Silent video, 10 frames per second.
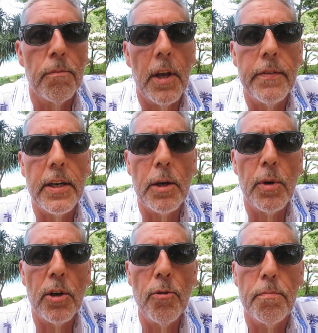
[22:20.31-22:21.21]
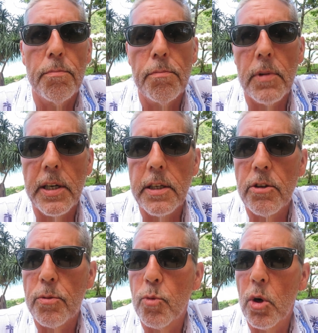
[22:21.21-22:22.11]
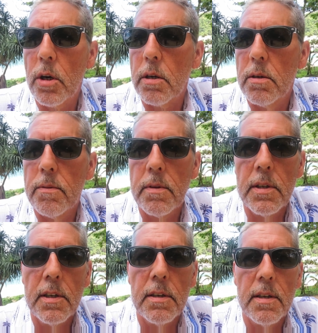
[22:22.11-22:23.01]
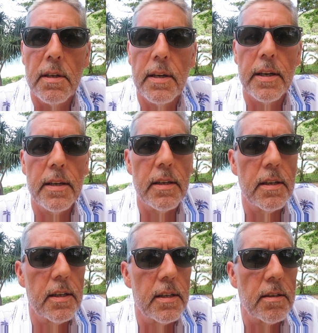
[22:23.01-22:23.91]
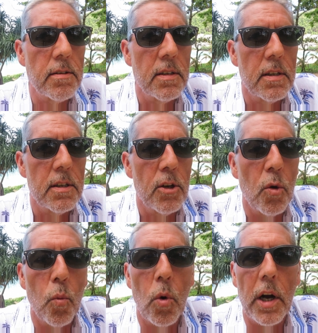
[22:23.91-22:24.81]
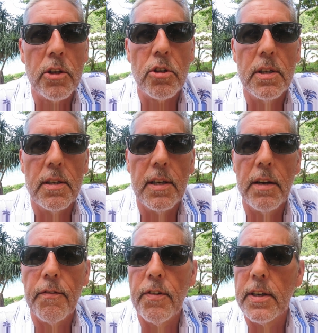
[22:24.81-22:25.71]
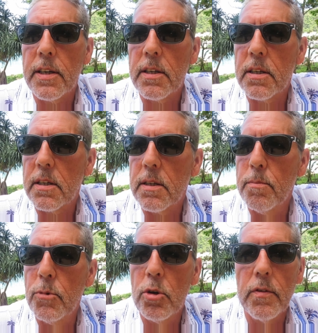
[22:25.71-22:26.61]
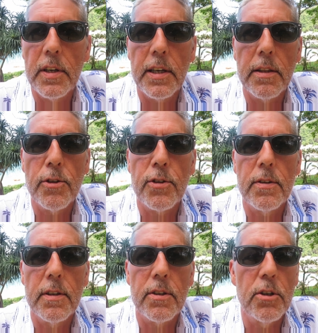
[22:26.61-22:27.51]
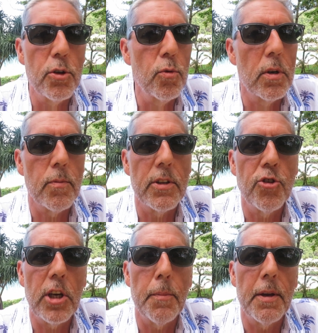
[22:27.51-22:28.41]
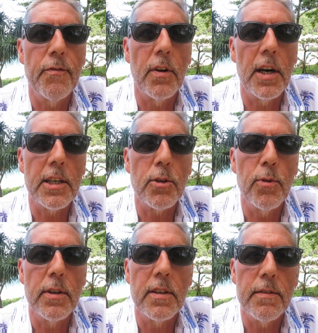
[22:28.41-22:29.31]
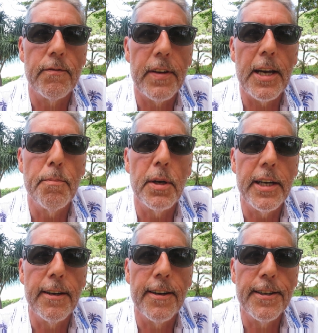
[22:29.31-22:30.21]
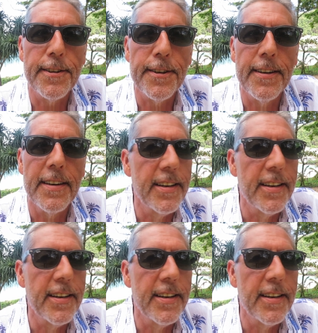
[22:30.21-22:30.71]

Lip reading: And then I went home. I did some work and watched a Netflix movie, this new one with Jamie Foxx where he's a vampire hunter.